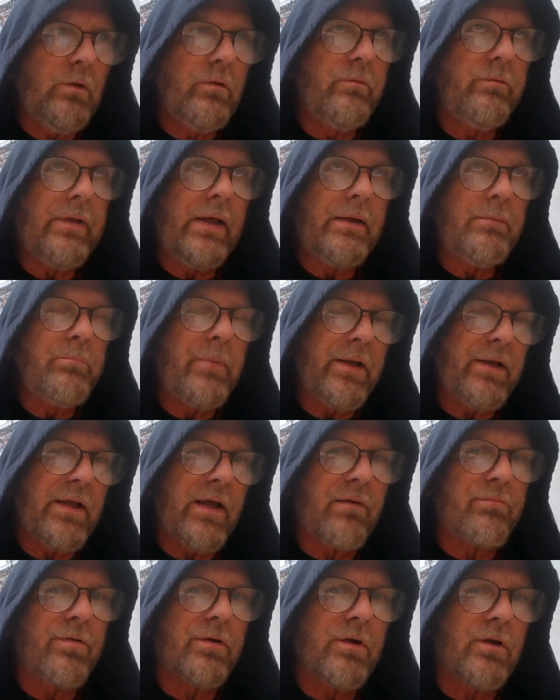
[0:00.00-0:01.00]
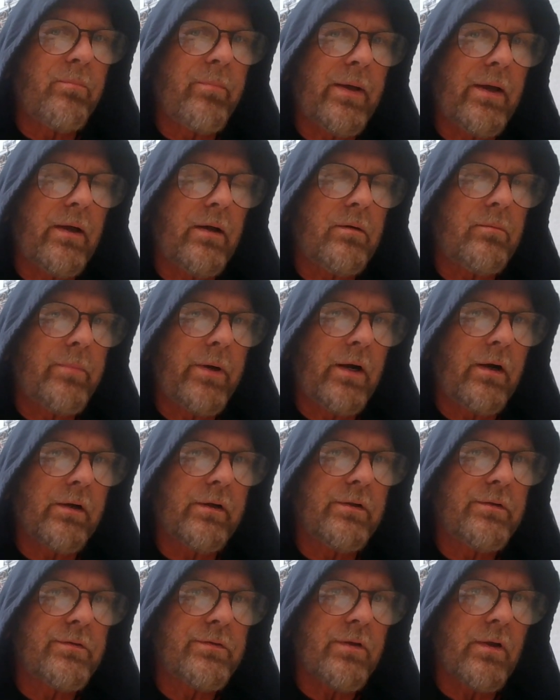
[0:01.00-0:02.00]
that many African
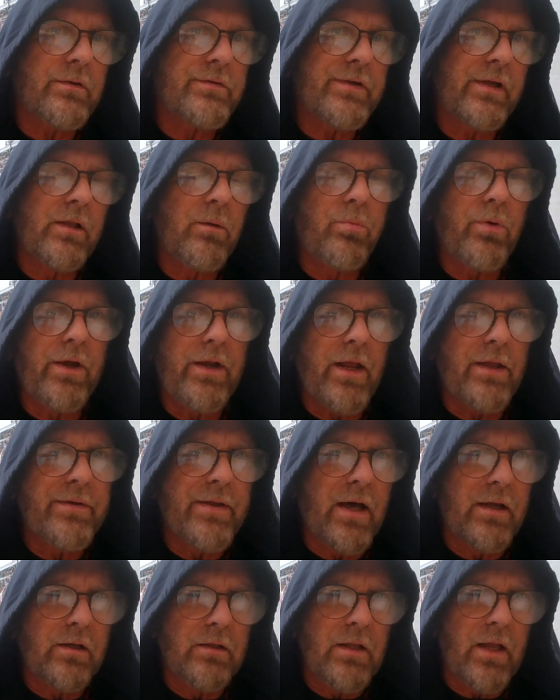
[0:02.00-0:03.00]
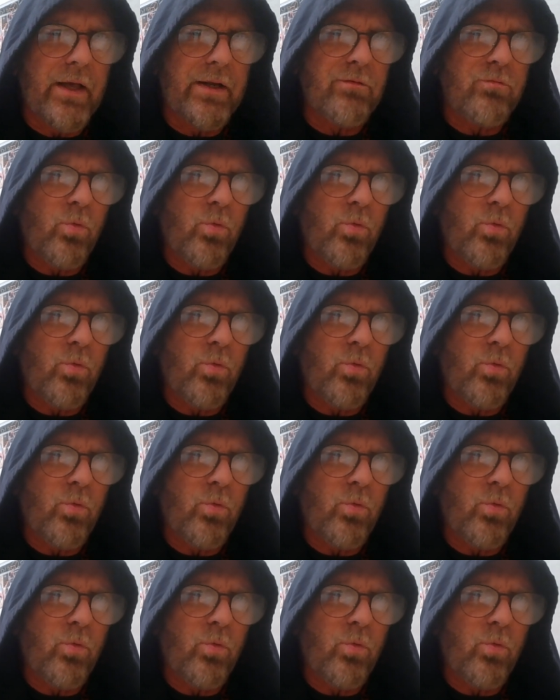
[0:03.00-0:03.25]
Americans celebrate, and not a lot of